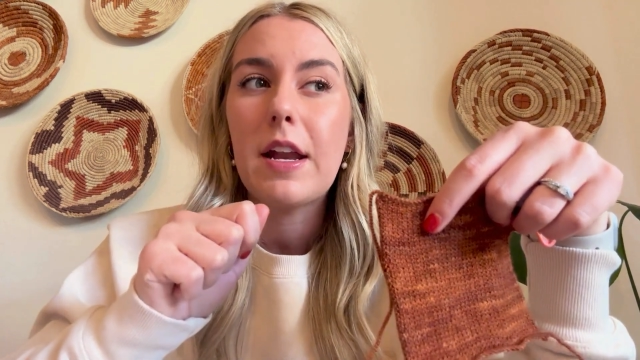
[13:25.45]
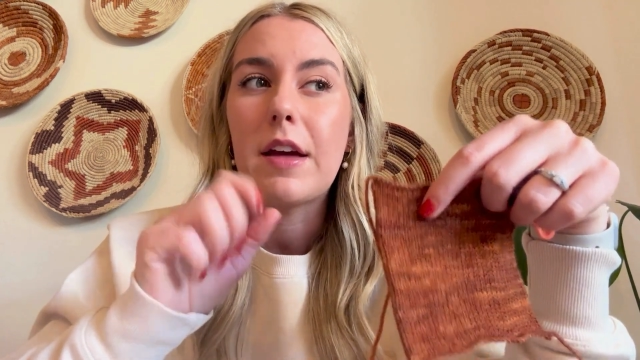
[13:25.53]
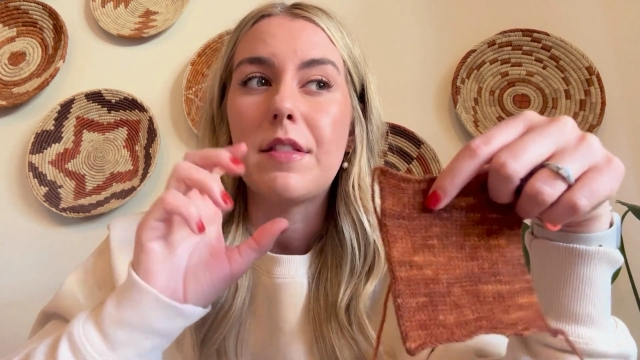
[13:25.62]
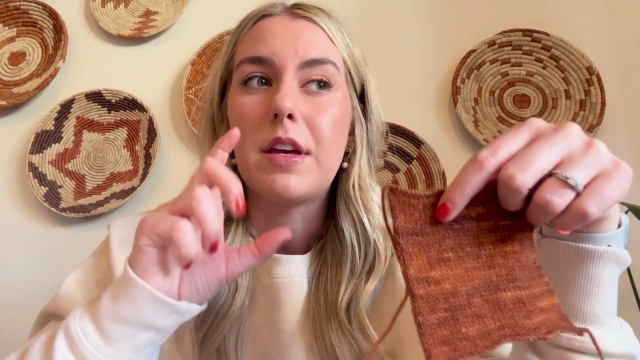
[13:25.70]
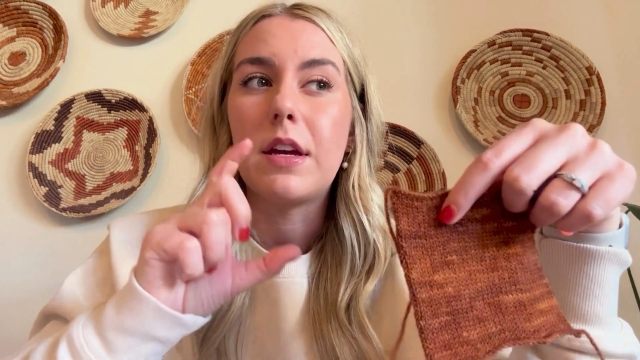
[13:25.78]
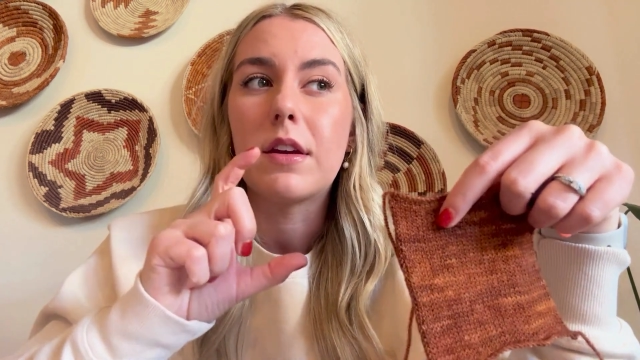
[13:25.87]
I
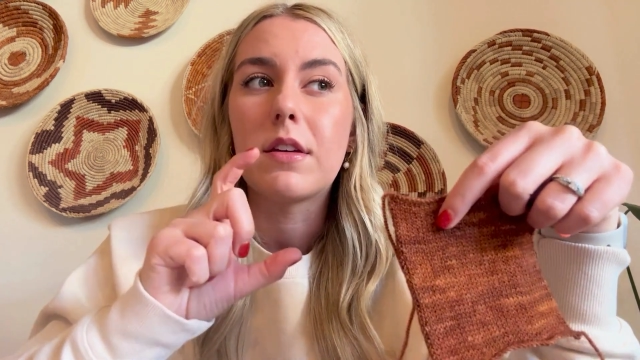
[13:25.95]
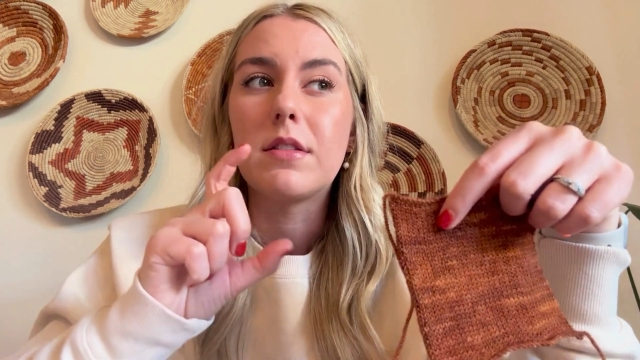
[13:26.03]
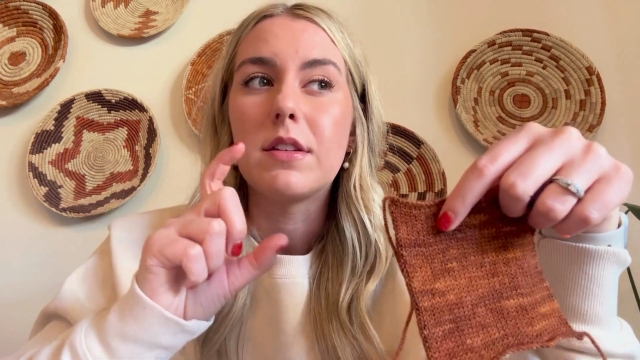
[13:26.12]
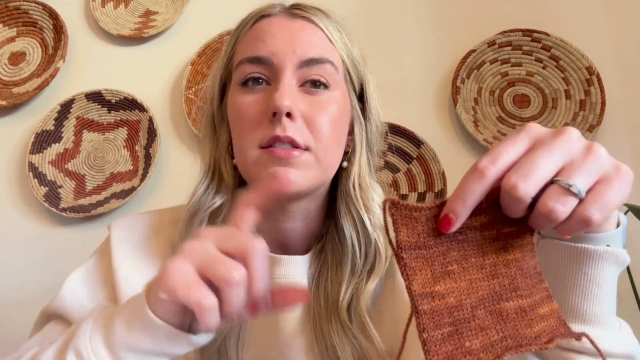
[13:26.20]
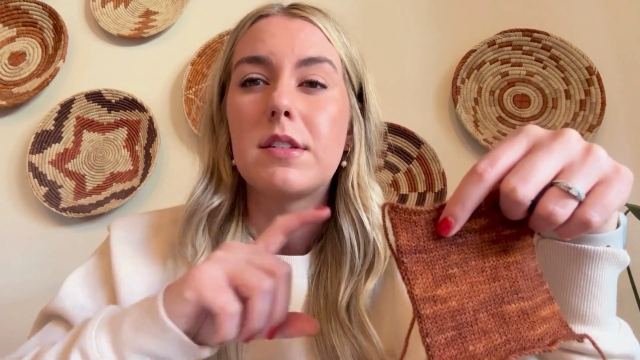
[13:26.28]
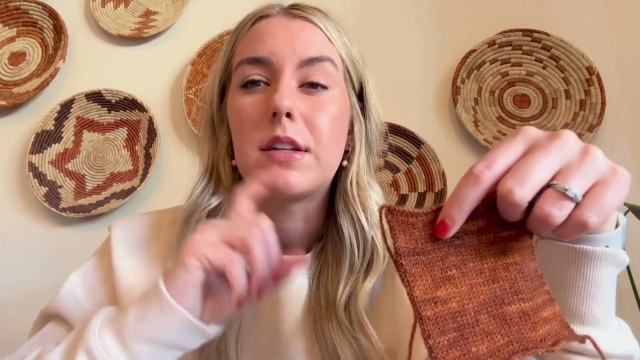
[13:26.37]
think
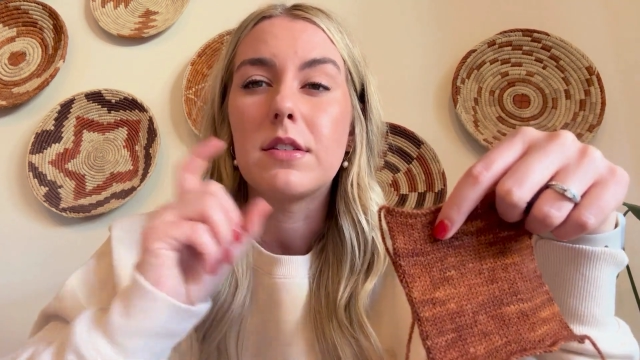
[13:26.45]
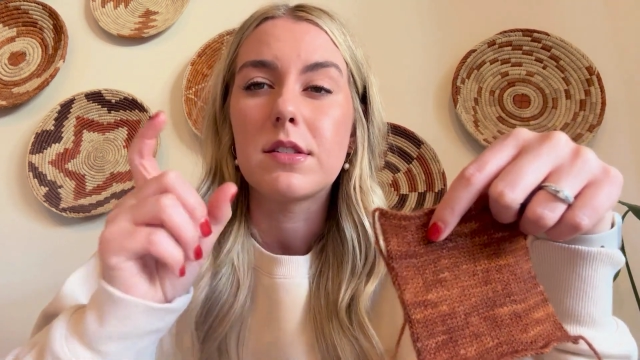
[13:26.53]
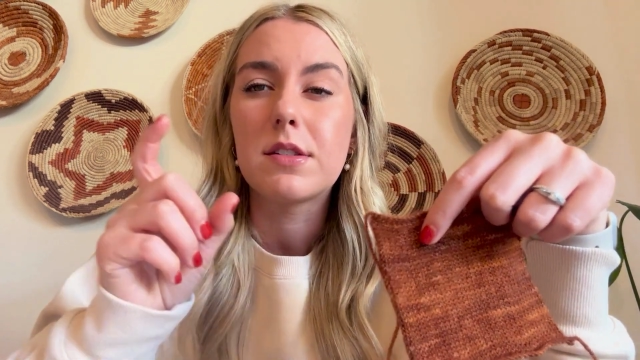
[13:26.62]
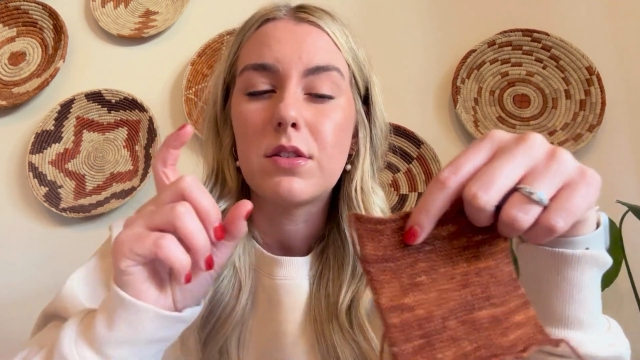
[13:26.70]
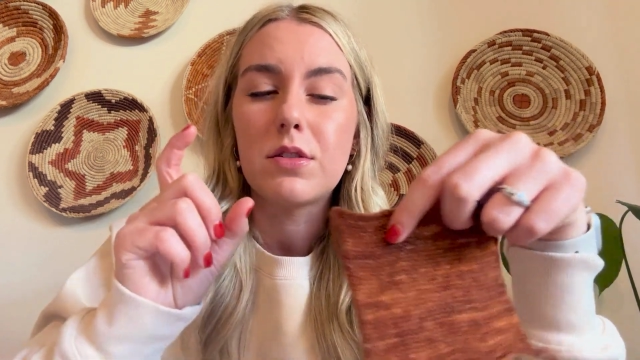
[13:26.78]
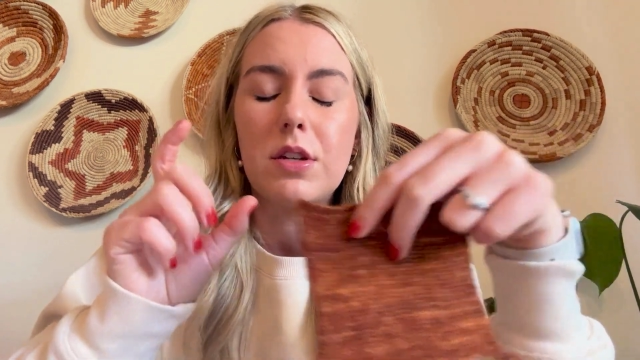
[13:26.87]
the stainless
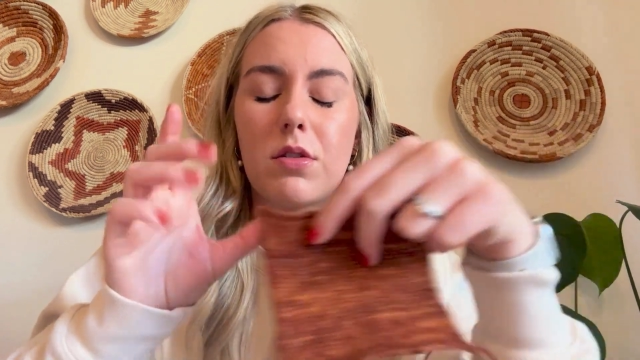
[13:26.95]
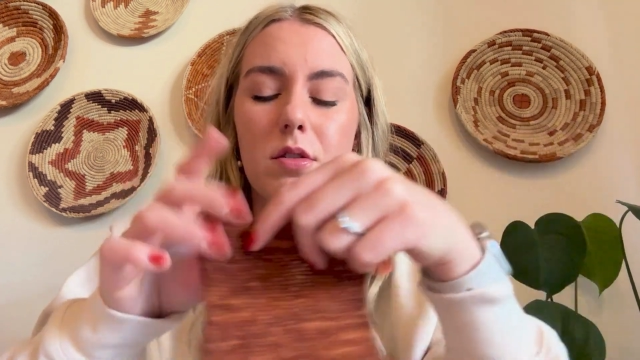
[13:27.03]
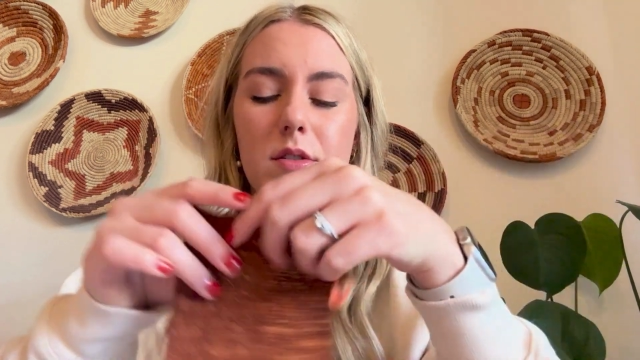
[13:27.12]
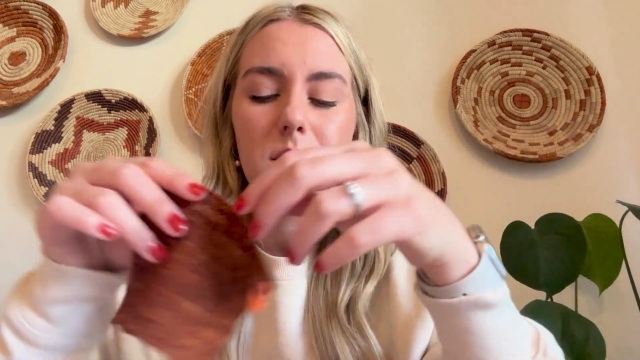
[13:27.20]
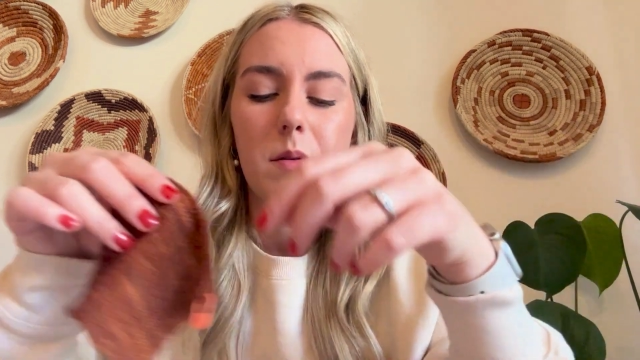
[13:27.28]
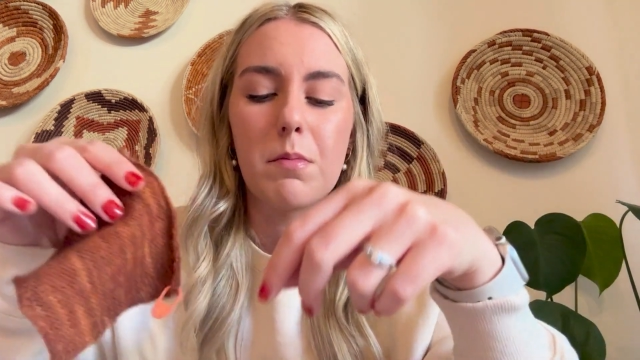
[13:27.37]
steel
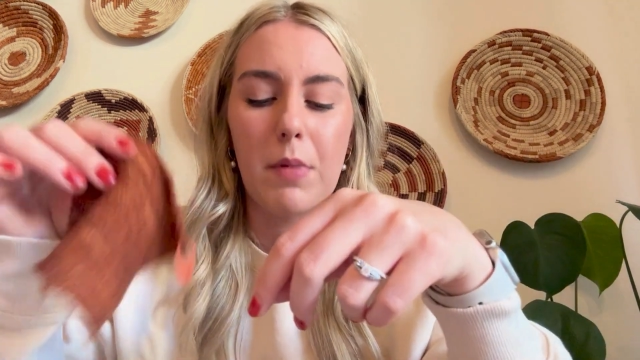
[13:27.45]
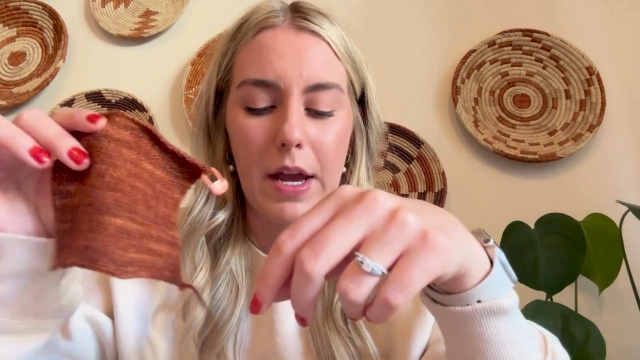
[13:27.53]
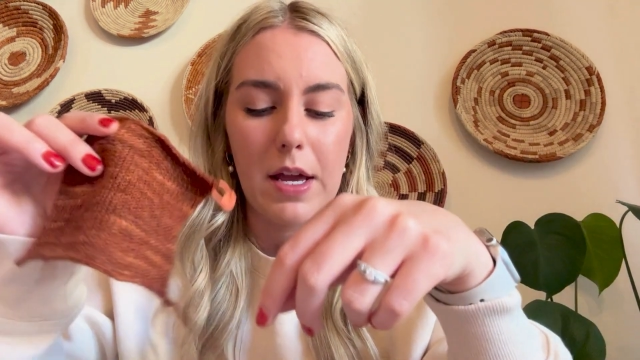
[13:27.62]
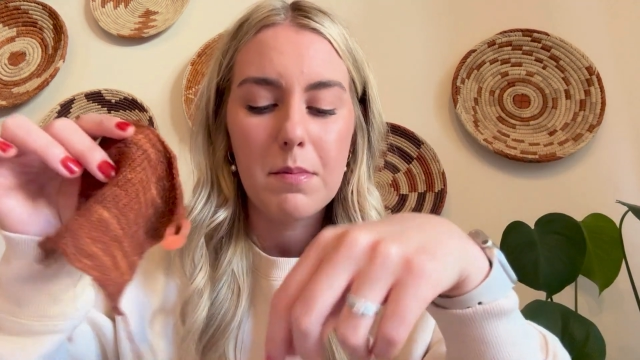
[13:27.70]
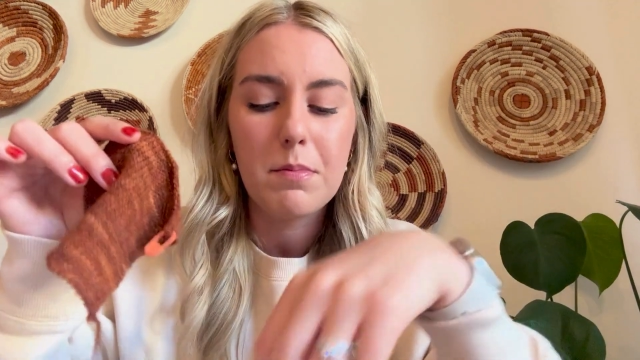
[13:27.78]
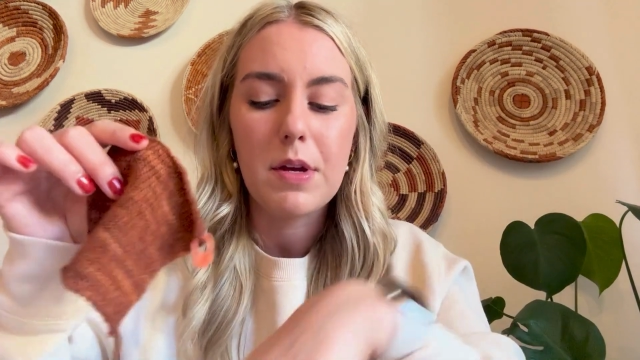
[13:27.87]
needles
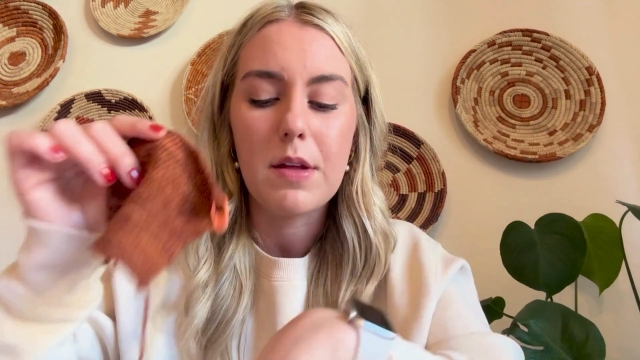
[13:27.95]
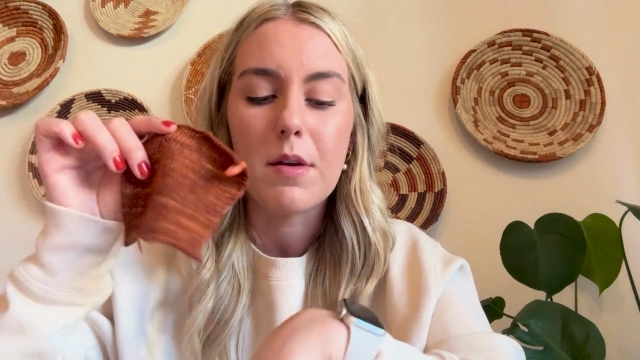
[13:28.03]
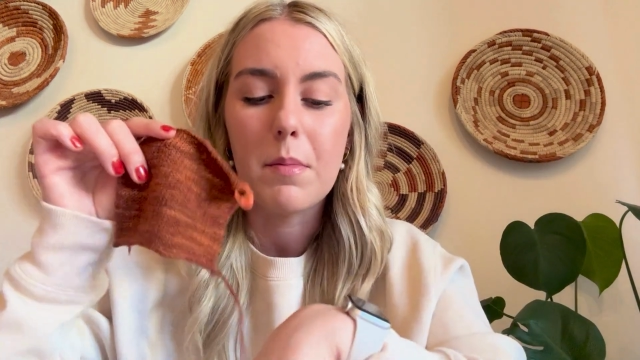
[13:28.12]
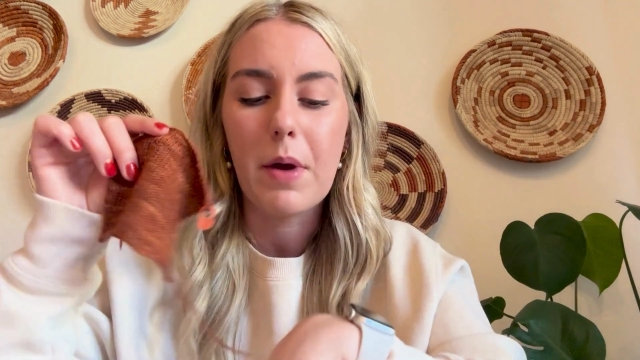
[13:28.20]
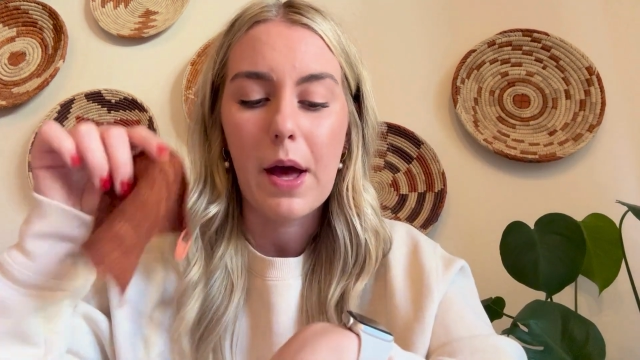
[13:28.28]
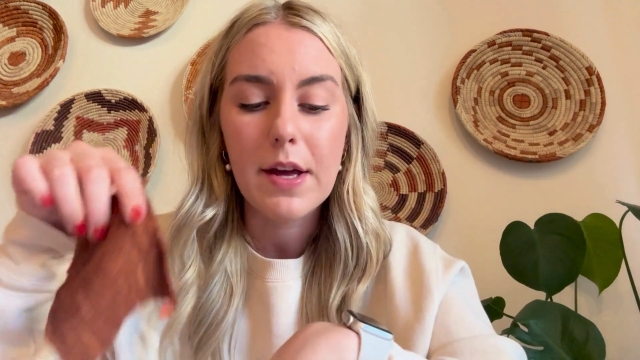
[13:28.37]
might be the
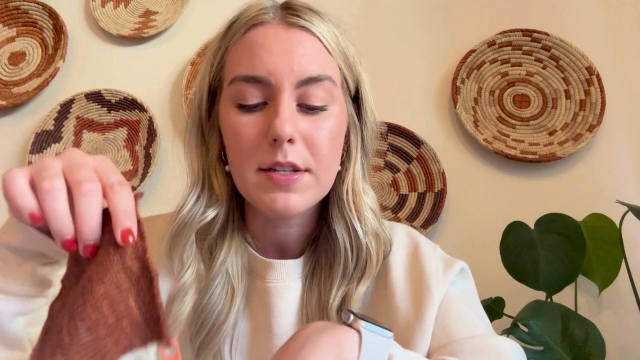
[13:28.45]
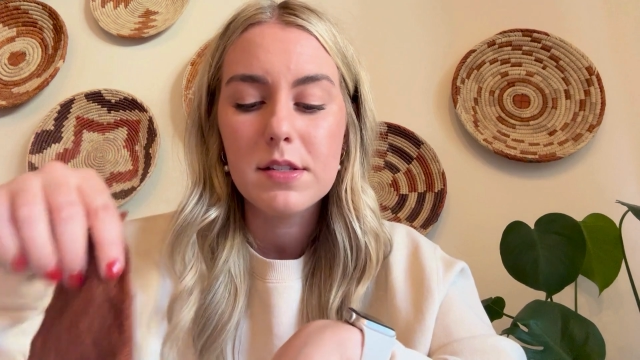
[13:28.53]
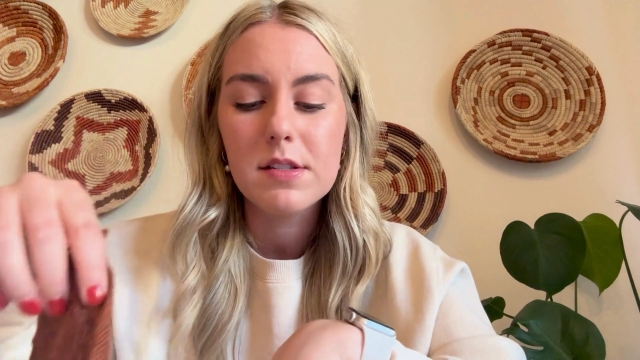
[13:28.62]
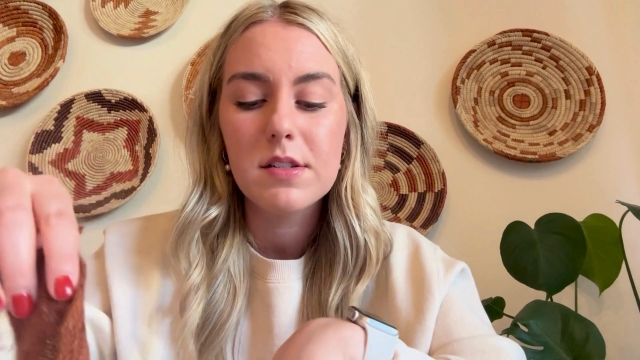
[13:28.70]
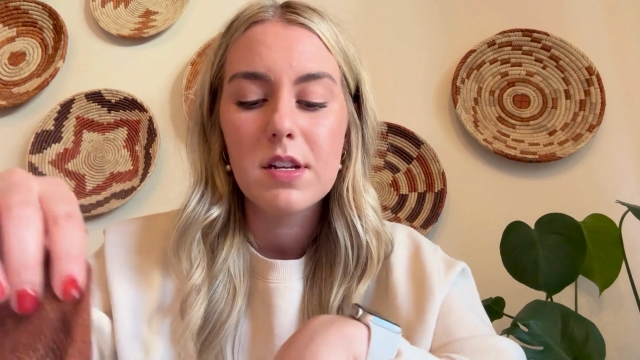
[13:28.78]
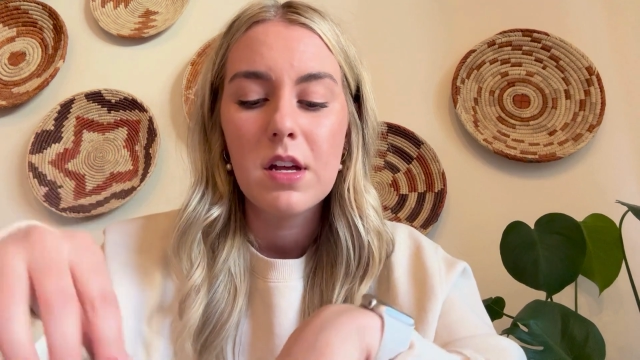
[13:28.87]

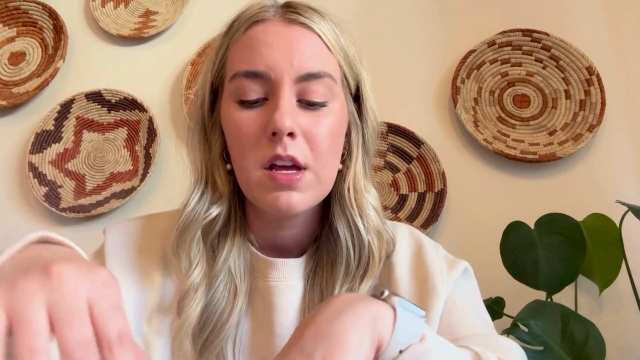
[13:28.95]
best,